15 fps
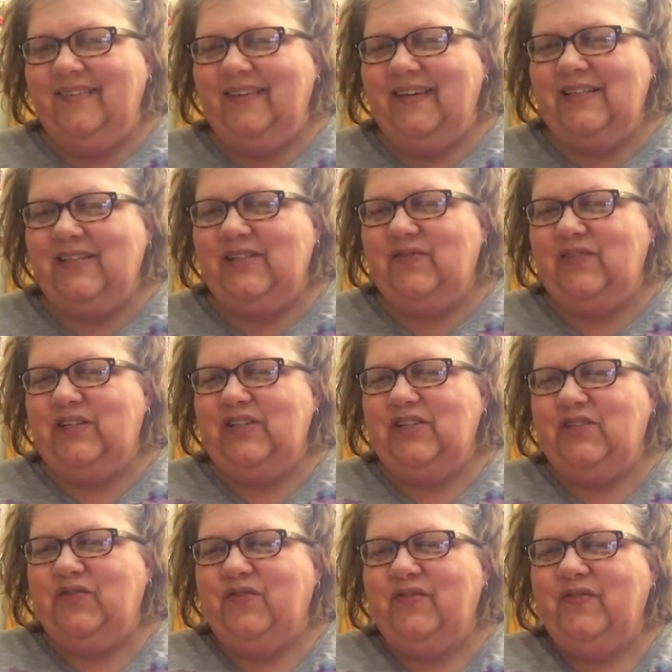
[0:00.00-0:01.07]
I just
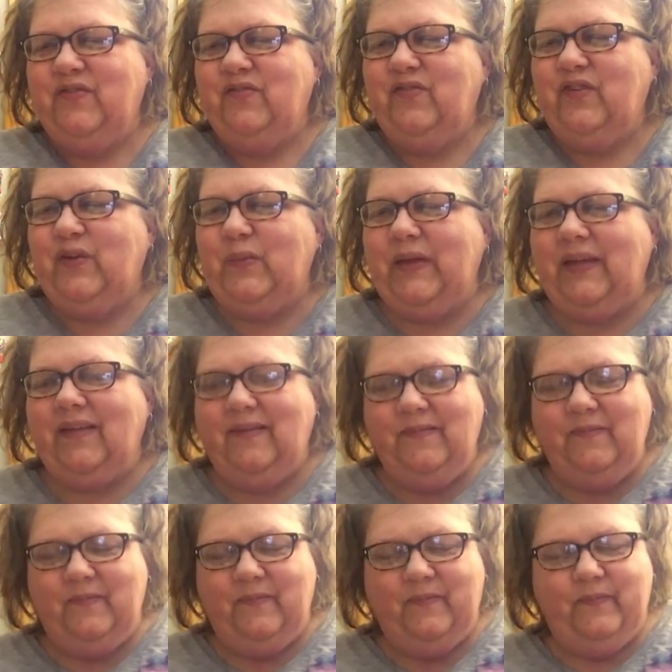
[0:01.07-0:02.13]
finished filming
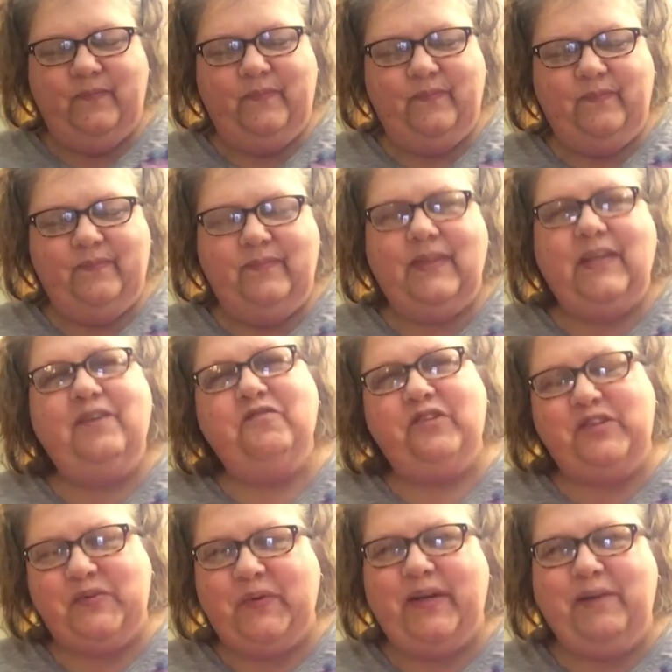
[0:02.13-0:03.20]
for
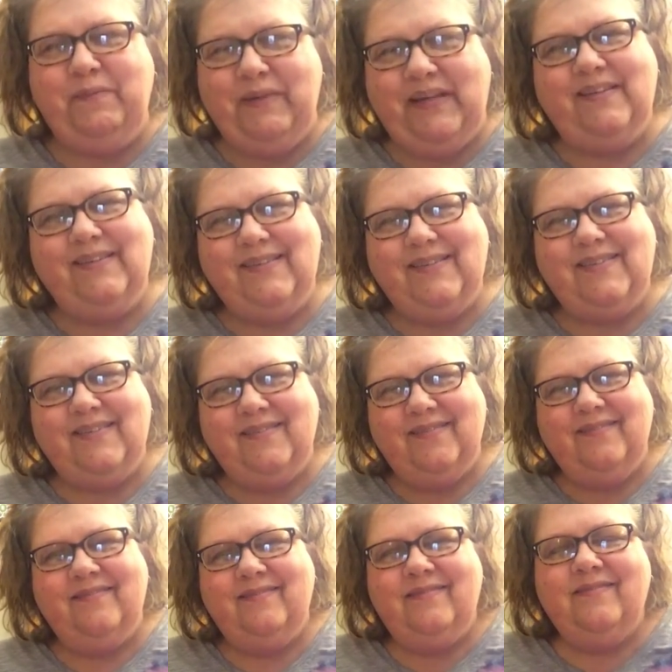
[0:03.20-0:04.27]
20 minutes
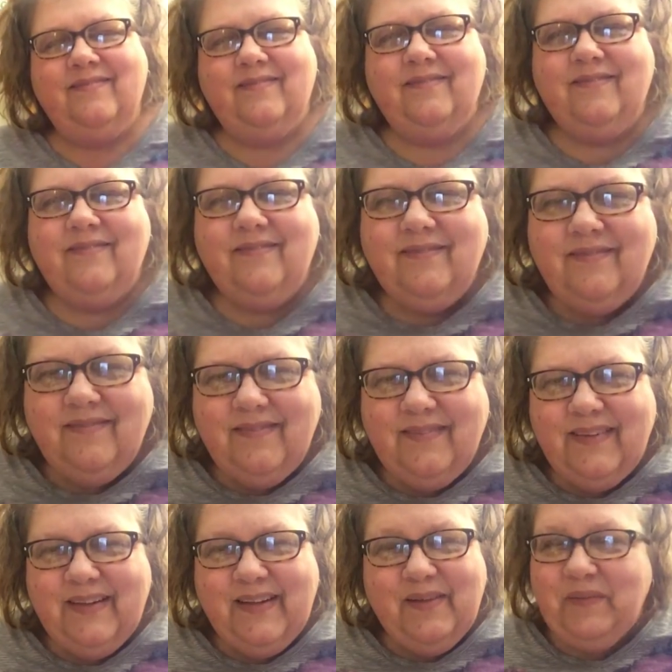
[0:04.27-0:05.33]

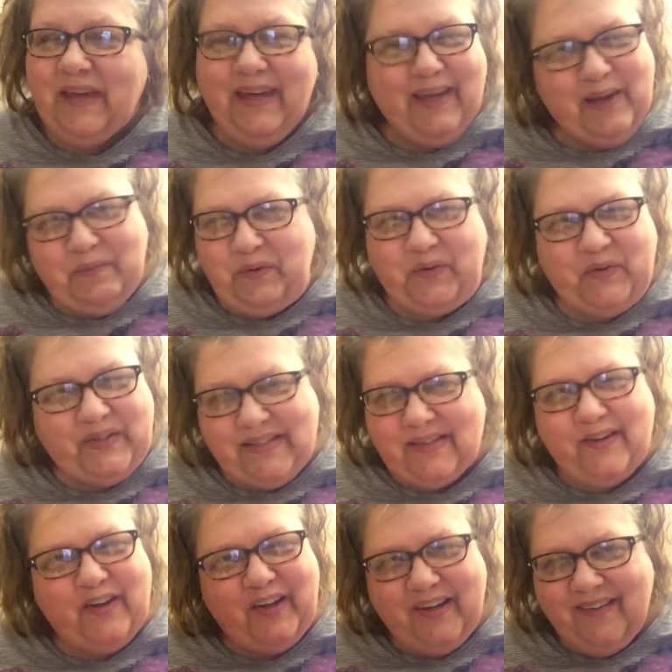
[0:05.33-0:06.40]
and my camera
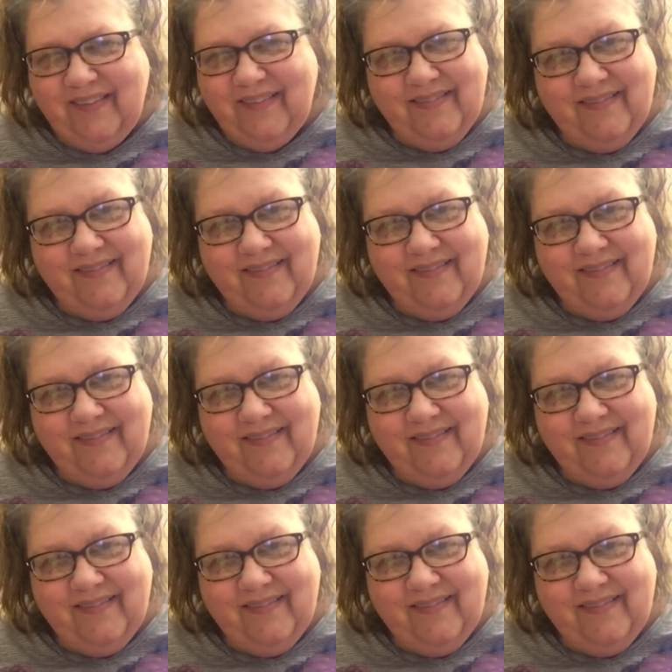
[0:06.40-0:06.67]
wasn't on.